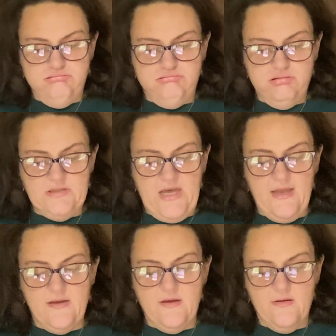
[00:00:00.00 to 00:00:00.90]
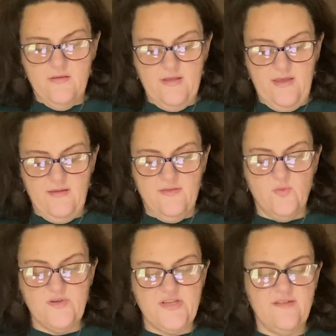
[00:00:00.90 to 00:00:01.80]
what's hot in here, is the
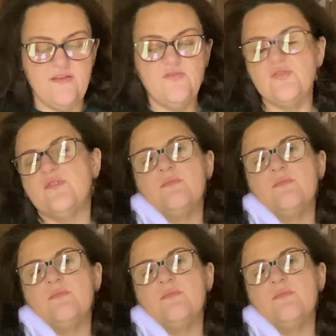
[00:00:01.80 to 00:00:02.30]
Witchy Stitchers